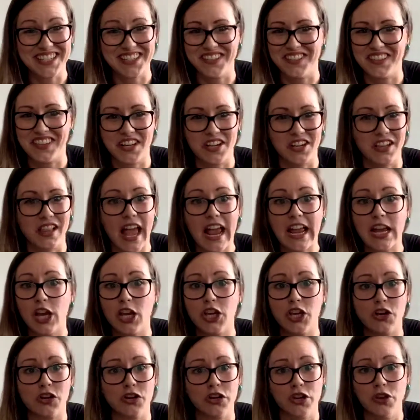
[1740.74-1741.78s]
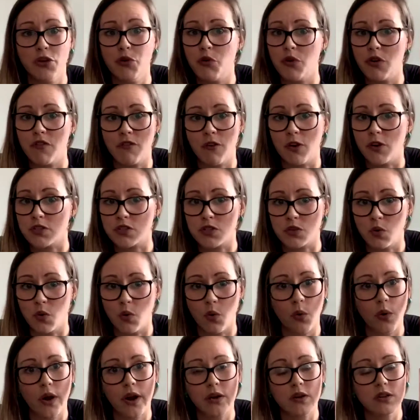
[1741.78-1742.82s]
two. They're like your
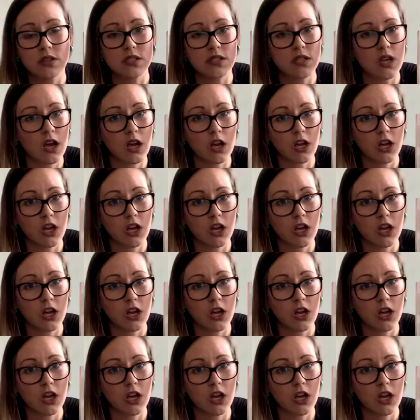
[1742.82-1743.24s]
universal oils.